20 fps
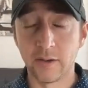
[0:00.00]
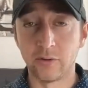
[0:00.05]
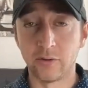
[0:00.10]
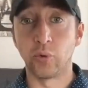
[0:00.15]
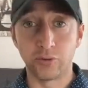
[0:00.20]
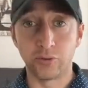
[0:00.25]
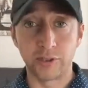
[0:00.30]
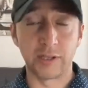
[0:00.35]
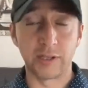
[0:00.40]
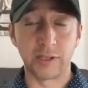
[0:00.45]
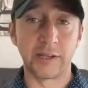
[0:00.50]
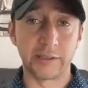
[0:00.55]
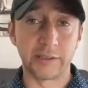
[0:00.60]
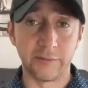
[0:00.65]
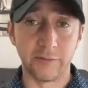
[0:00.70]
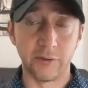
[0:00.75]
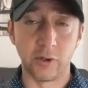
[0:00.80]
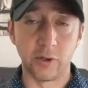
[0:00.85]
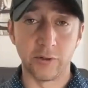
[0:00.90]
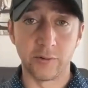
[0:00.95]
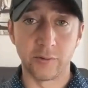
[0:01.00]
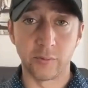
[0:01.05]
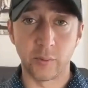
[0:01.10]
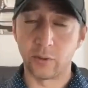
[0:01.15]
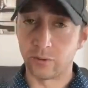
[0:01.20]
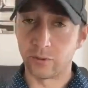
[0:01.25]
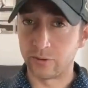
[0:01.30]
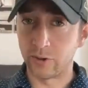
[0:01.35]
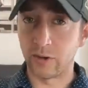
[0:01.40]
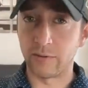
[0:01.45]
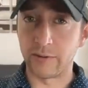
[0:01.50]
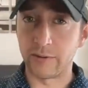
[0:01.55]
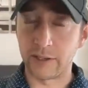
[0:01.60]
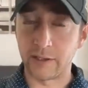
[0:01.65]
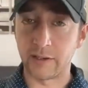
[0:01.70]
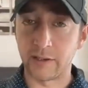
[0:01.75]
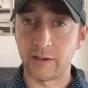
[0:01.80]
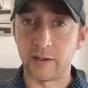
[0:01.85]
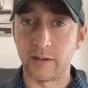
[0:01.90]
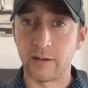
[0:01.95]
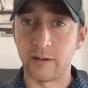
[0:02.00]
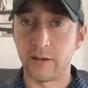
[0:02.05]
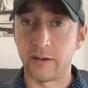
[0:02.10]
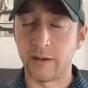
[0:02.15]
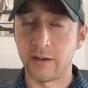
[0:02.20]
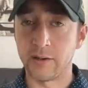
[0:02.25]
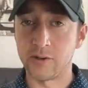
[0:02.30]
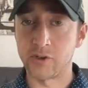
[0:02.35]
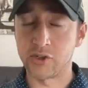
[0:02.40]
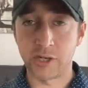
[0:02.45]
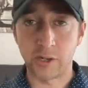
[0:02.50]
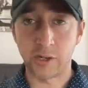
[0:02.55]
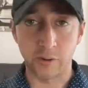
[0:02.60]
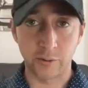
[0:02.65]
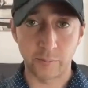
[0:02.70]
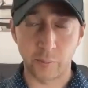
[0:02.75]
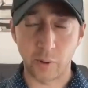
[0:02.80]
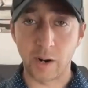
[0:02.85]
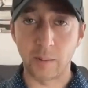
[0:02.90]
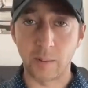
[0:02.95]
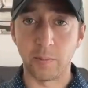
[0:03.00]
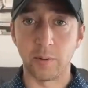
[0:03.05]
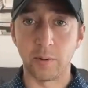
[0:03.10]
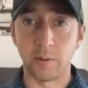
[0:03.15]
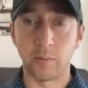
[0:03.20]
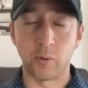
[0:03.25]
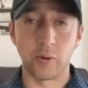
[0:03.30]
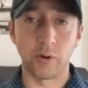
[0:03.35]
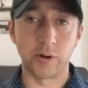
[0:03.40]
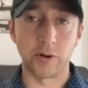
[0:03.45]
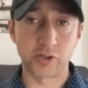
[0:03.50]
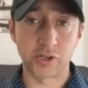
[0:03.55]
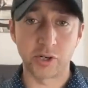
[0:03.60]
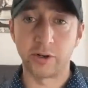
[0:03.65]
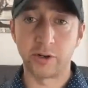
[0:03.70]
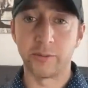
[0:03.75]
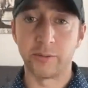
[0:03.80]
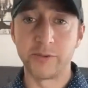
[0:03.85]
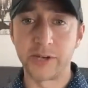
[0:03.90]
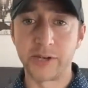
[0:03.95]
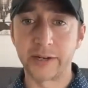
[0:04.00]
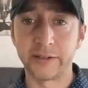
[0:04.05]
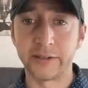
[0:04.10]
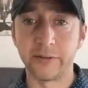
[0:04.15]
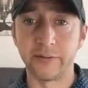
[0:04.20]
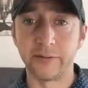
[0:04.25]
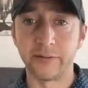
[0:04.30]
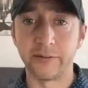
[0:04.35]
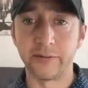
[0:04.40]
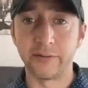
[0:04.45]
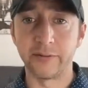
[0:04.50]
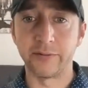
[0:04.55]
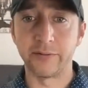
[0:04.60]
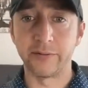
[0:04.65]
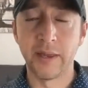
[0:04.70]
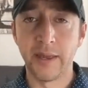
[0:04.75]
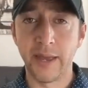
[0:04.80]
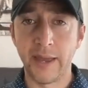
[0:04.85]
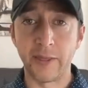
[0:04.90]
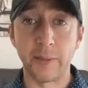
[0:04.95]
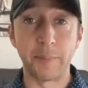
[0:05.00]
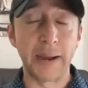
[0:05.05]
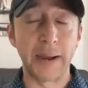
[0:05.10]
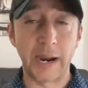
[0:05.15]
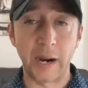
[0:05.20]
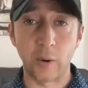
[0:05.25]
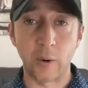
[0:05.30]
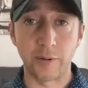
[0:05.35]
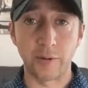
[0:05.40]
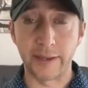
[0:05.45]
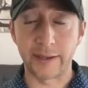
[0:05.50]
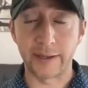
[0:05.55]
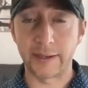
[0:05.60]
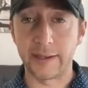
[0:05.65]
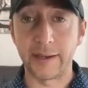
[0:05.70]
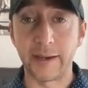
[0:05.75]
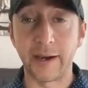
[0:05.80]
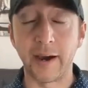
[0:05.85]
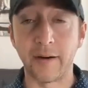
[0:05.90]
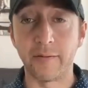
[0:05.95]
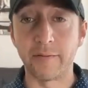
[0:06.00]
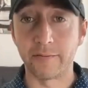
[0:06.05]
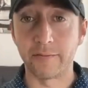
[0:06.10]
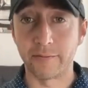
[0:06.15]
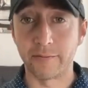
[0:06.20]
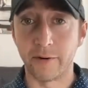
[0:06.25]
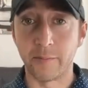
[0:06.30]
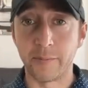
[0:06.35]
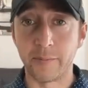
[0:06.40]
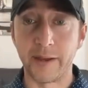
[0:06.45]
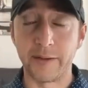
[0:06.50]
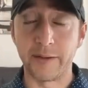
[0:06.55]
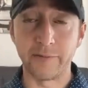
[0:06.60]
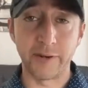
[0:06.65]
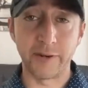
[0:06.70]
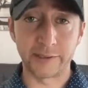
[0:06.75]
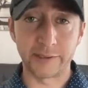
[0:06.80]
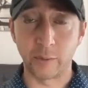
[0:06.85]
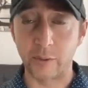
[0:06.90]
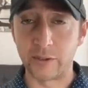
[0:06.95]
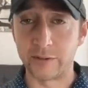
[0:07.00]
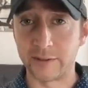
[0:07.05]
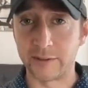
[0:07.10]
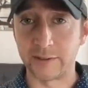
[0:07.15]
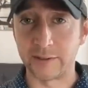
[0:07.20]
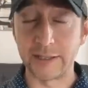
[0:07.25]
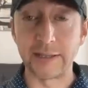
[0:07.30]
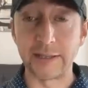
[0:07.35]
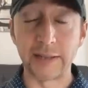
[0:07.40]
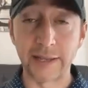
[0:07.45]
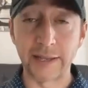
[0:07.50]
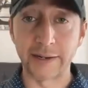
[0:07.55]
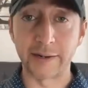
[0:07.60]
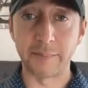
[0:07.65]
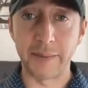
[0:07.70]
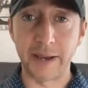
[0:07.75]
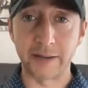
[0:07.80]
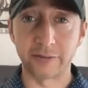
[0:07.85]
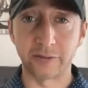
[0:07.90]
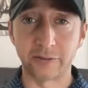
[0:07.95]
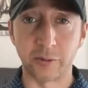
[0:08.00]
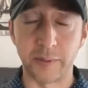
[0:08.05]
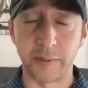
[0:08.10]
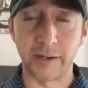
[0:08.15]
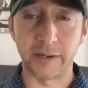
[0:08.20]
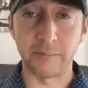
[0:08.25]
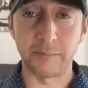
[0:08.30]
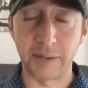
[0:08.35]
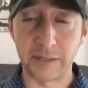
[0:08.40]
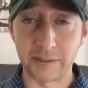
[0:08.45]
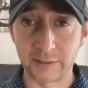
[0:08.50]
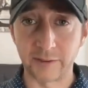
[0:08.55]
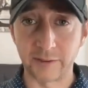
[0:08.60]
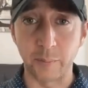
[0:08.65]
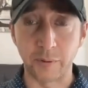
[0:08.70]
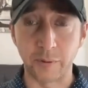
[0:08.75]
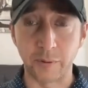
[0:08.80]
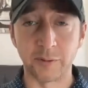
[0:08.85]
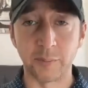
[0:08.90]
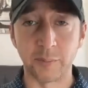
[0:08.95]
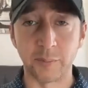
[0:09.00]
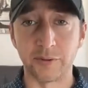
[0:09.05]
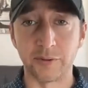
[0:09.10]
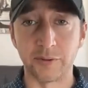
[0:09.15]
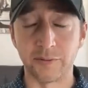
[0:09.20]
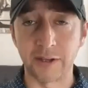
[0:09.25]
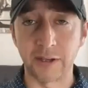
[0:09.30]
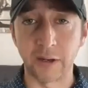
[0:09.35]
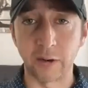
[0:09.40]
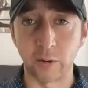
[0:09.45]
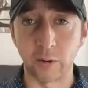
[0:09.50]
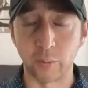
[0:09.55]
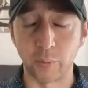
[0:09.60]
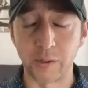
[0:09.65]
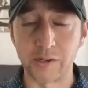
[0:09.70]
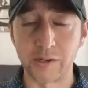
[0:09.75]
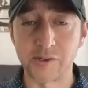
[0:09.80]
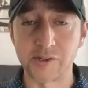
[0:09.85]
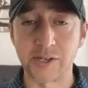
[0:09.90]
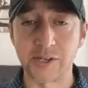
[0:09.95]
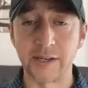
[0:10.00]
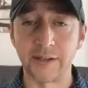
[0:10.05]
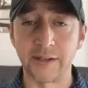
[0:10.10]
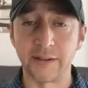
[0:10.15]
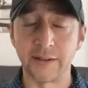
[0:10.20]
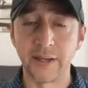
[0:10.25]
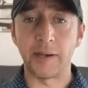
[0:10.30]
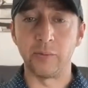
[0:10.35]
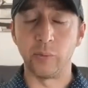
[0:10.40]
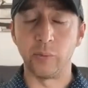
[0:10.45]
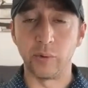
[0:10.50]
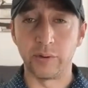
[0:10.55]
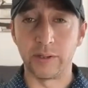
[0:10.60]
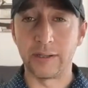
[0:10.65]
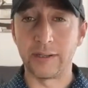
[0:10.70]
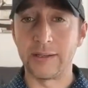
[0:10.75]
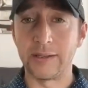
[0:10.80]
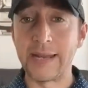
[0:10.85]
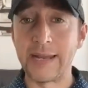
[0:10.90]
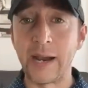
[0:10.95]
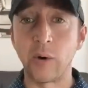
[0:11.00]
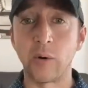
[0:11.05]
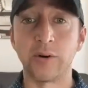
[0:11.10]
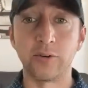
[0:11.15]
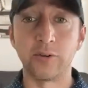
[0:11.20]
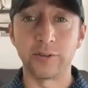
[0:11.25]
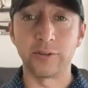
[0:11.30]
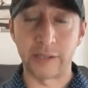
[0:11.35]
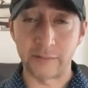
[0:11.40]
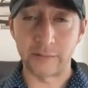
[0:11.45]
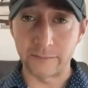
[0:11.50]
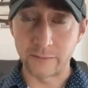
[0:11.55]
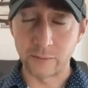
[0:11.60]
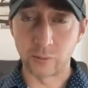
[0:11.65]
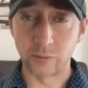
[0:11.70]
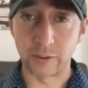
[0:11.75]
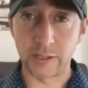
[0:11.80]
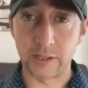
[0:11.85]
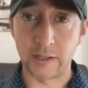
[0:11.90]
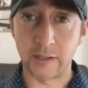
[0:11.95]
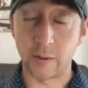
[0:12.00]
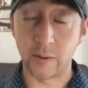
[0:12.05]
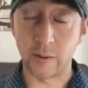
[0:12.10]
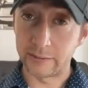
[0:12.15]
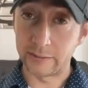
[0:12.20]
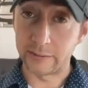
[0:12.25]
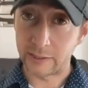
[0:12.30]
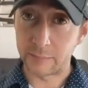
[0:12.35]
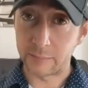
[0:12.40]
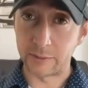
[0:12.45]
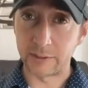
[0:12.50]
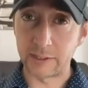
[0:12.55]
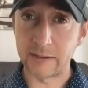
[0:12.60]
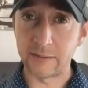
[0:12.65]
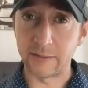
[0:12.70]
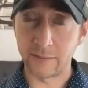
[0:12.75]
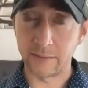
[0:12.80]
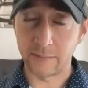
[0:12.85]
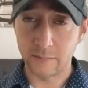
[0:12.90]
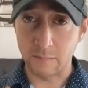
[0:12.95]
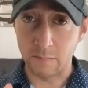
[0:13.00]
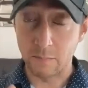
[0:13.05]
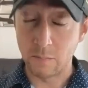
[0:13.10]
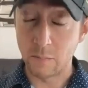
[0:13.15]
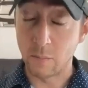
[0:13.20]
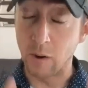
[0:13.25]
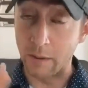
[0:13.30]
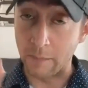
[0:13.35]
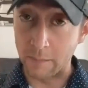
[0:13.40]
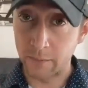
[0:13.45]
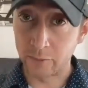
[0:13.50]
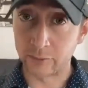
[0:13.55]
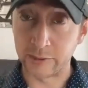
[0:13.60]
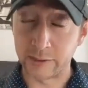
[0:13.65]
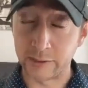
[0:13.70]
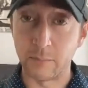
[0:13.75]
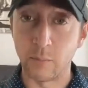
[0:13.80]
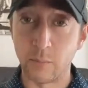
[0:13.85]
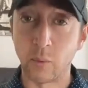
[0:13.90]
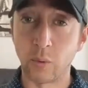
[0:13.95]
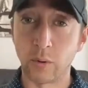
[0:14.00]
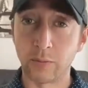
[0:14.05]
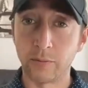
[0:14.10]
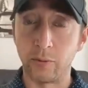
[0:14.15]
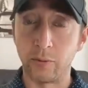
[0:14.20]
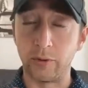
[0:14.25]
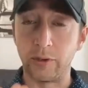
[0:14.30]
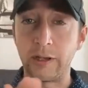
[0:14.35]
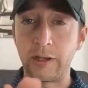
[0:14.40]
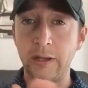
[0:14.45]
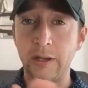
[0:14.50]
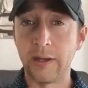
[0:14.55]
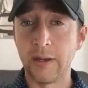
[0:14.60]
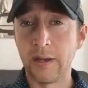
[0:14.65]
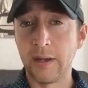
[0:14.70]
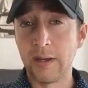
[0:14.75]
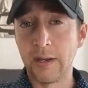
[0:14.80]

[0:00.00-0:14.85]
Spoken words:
towards the collective good, towards solving a shared problem or a shared objective, and the power that can come from that. In fact, I recently led a mastermind based on the principles of Think and Grow Rich, and I really now understand fully, or at least I believe, understand more fully